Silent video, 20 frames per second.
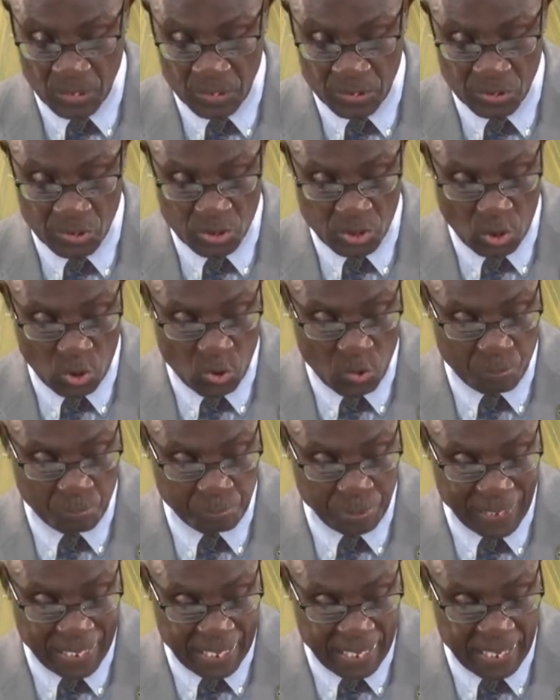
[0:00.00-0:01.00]
so
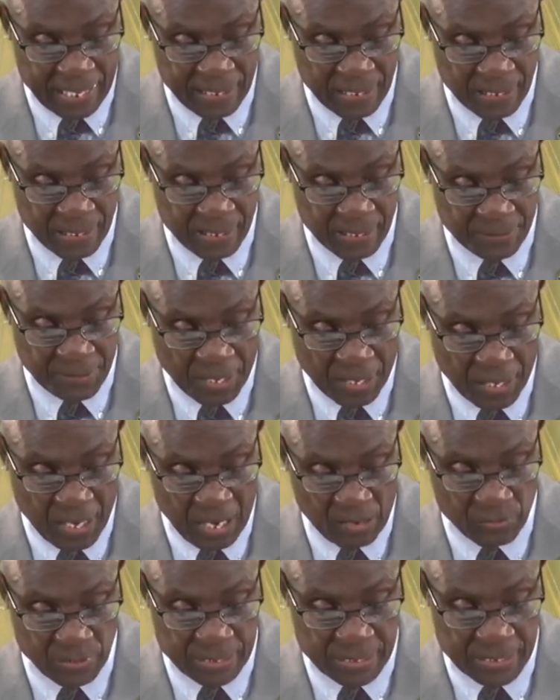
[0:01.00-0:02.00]
played the
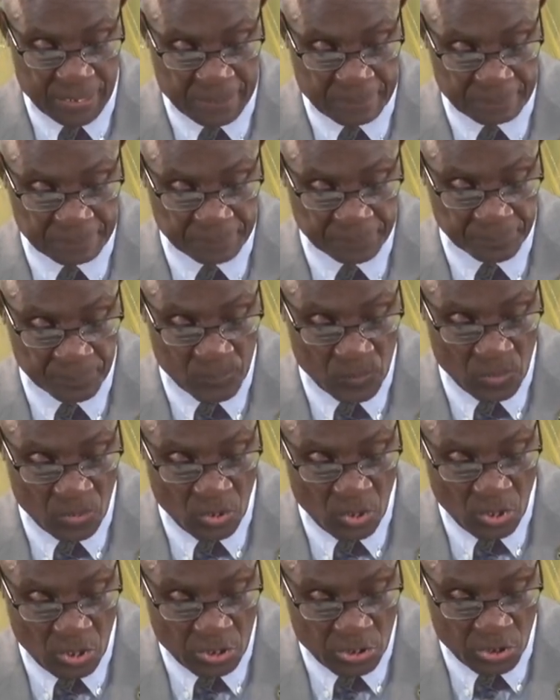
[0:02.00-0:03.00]
coward,
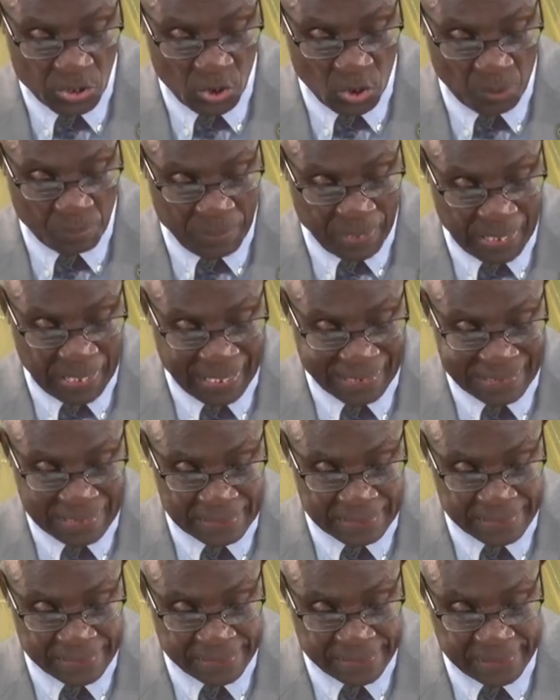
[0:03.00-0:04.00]
so
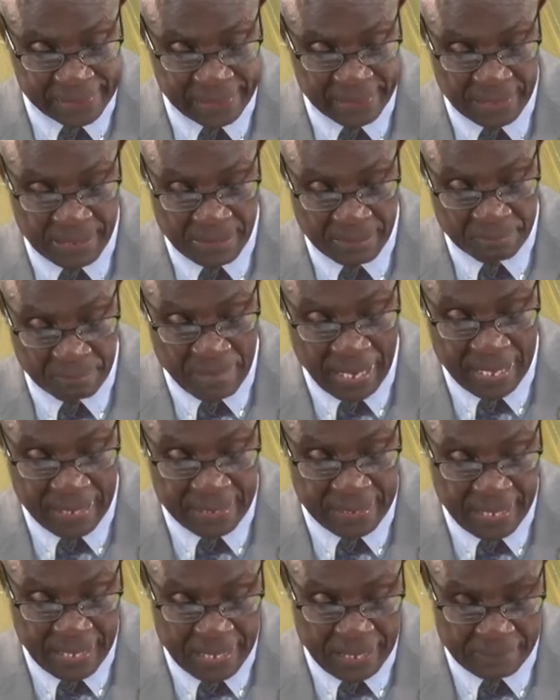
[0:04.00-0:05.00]
belittled my
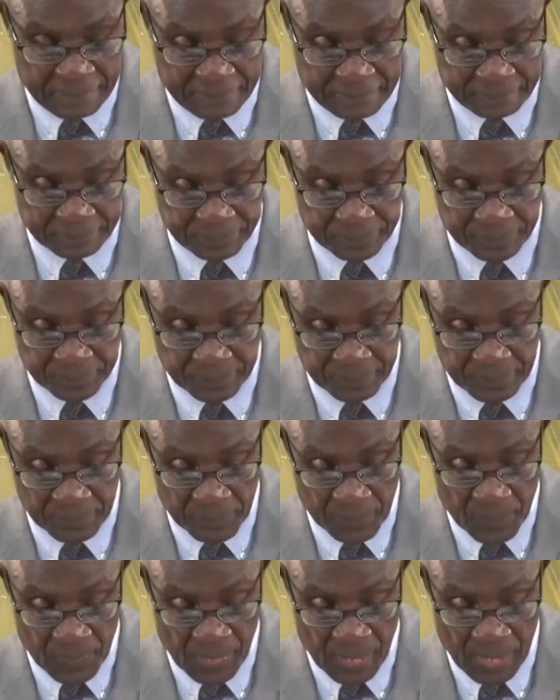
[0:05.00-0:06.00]
name?
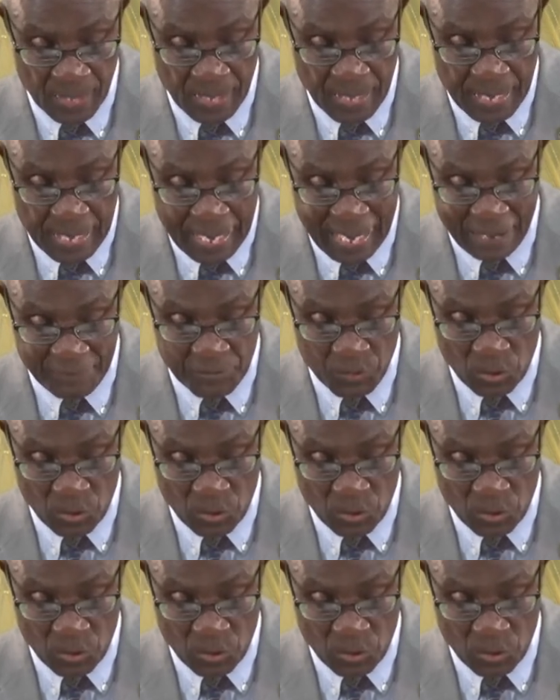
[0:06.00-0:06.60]
Have